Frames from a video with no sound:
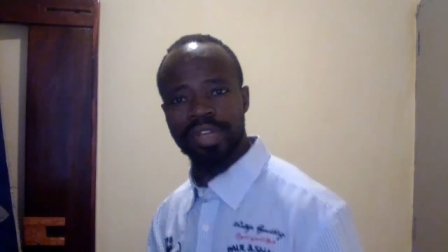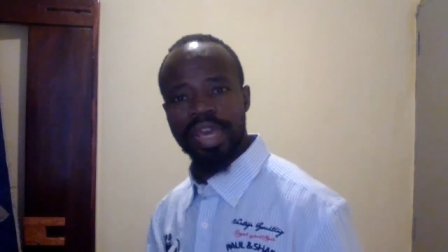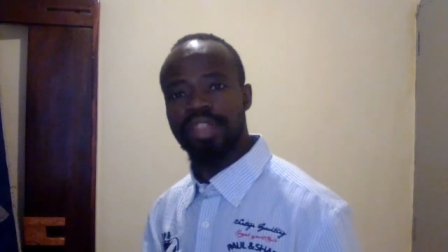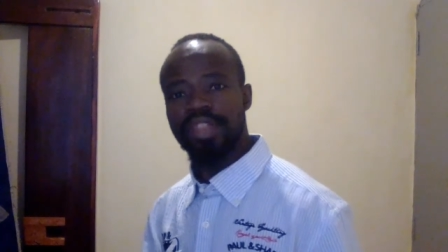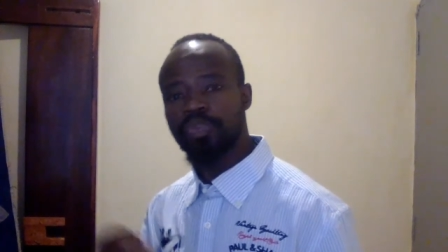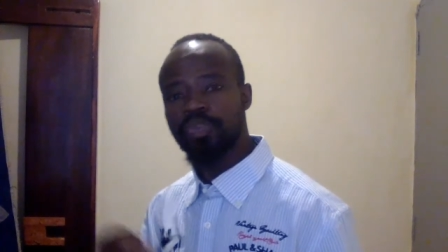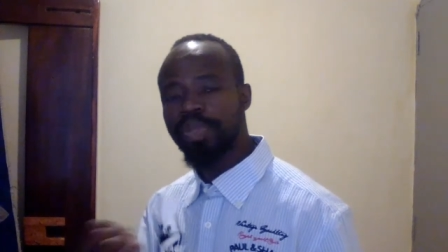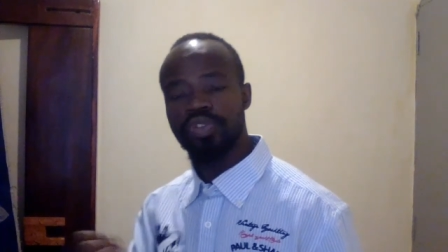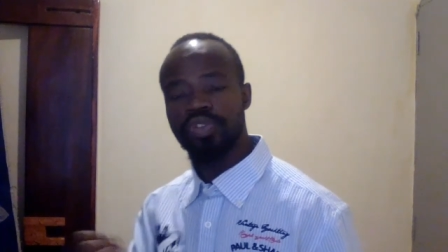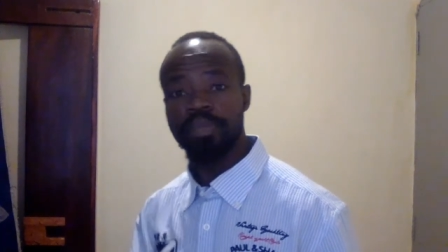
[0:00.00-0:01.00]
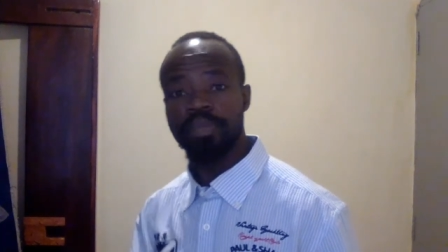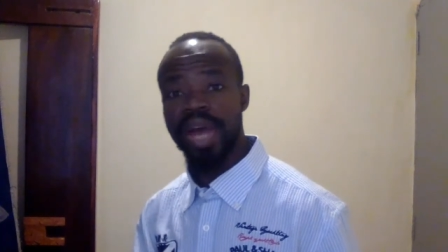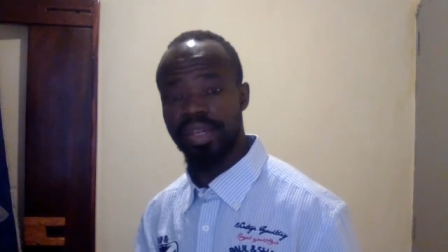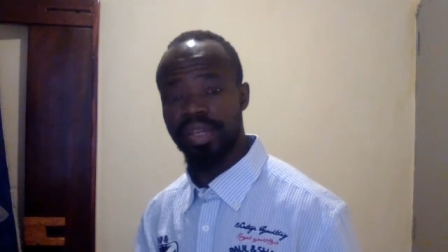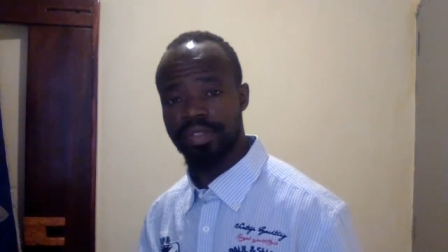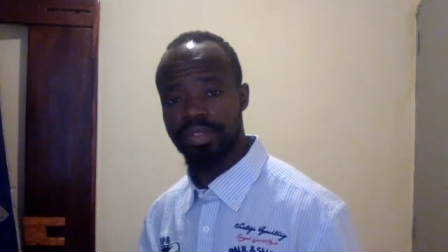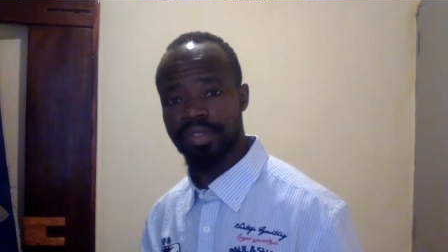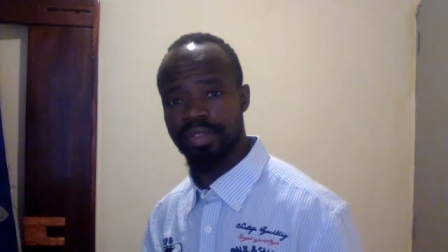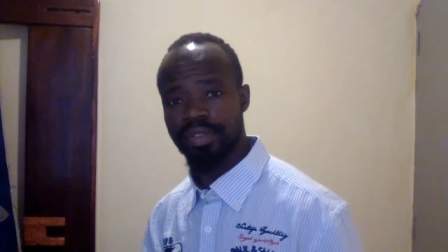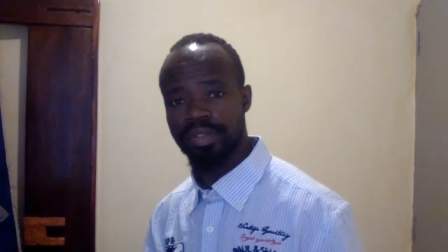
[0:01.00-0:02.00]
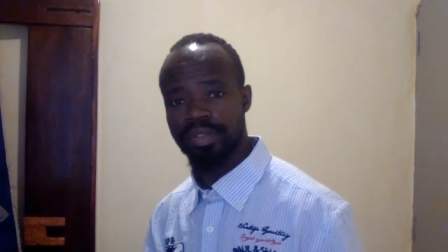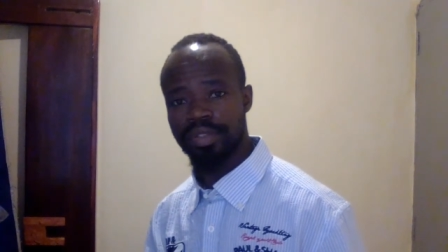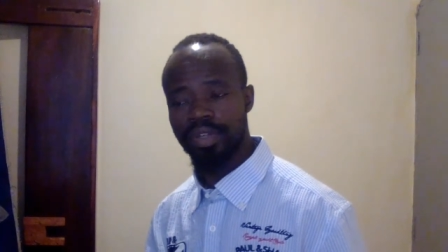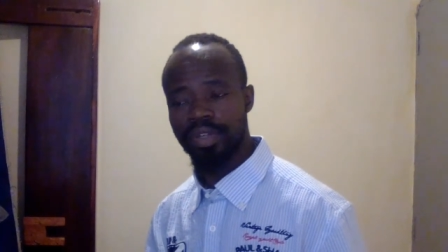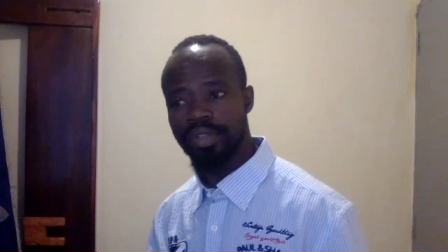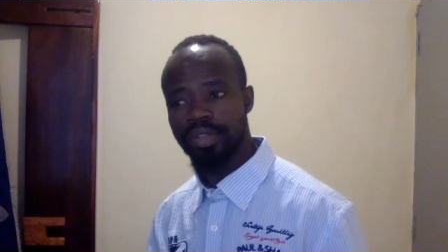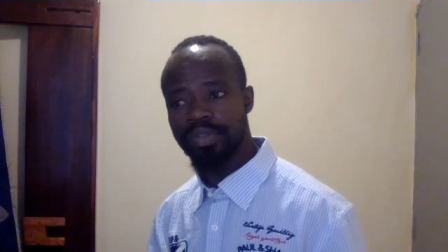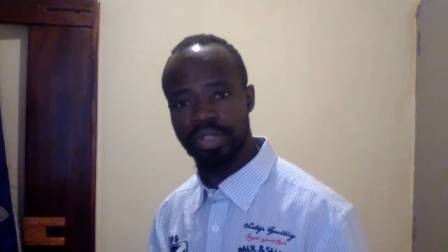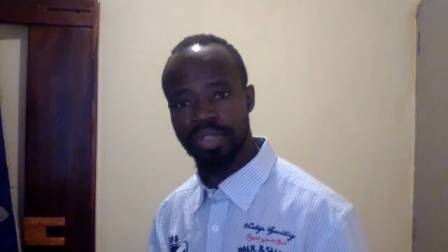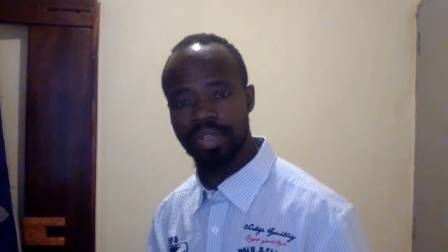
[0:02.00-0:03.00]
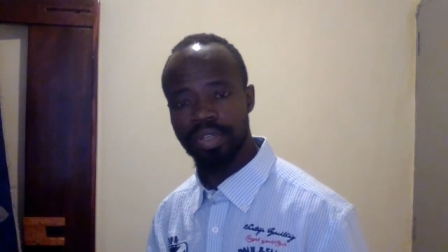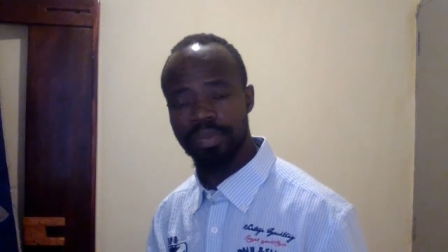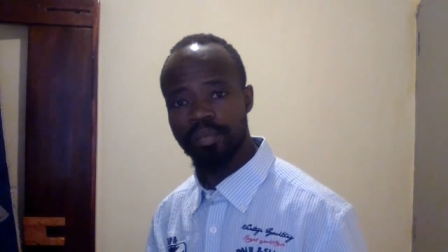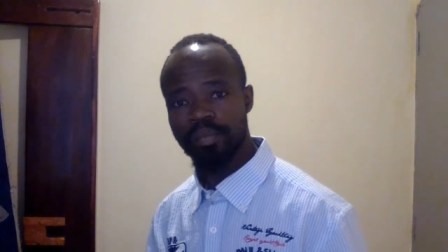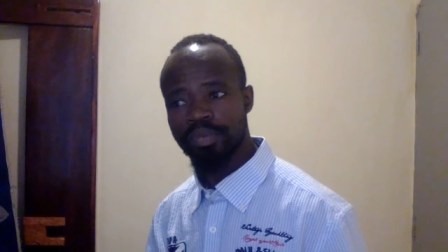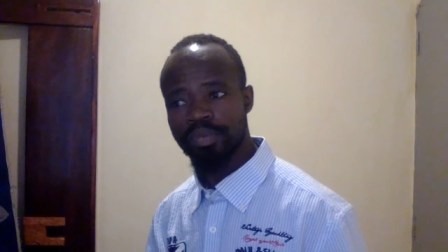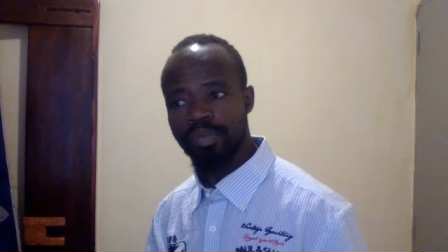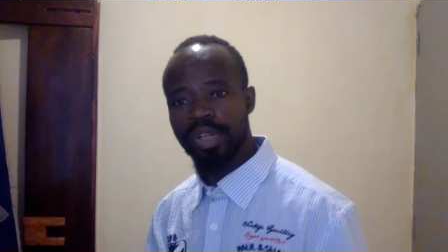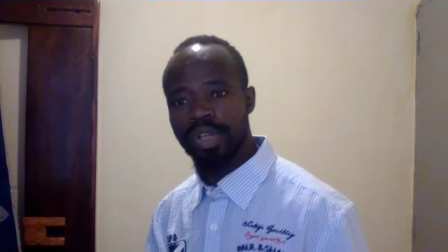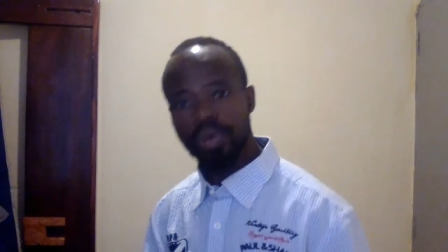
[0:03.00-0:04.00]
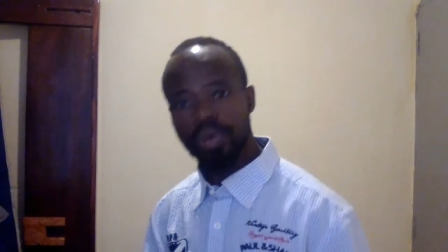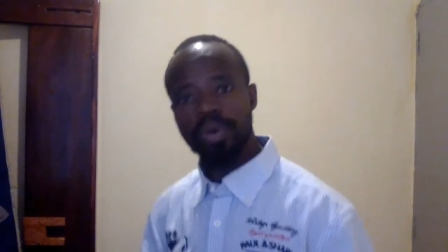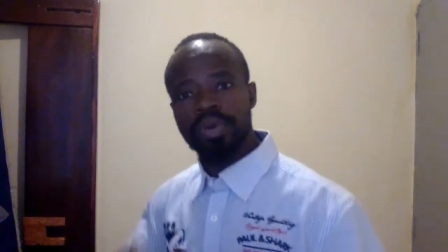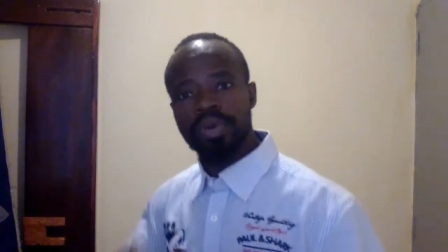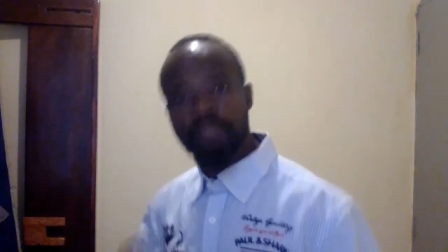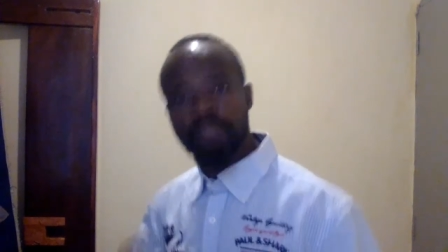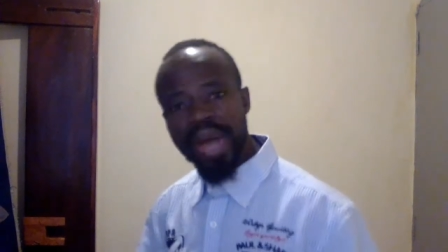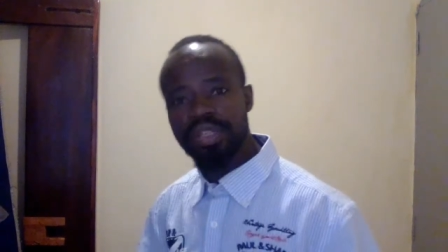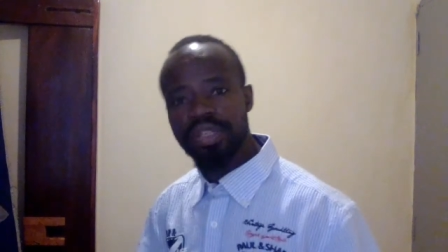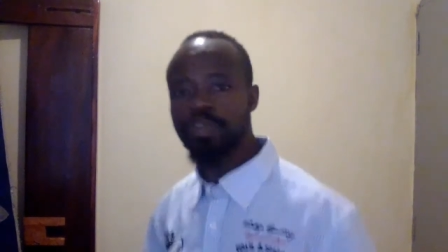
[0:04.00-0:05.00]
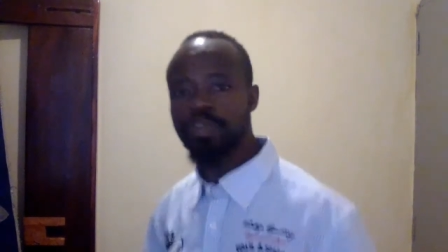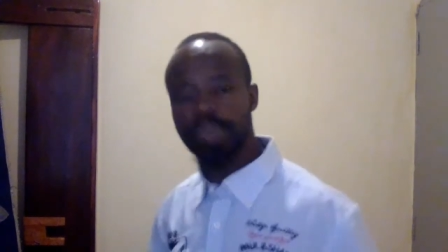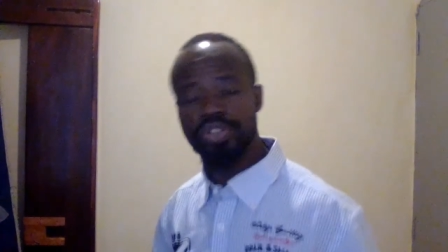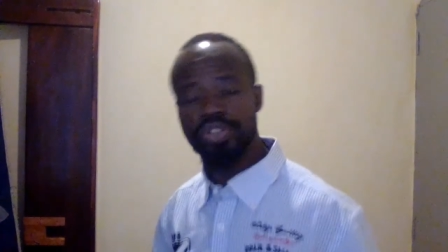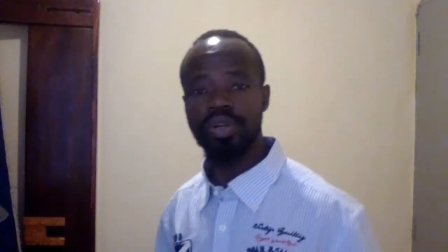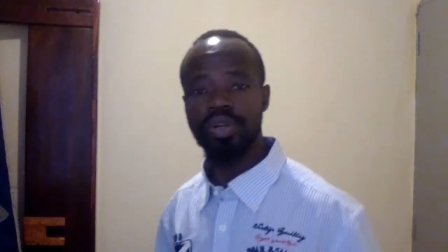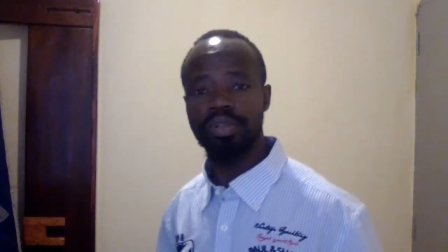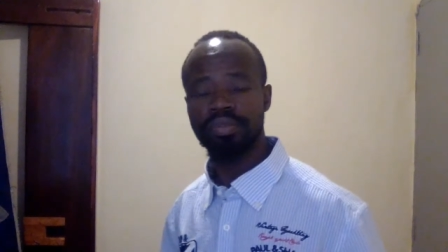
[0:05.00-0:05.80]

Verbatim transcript: And the spirit of might. You see? So marriage is spiritual.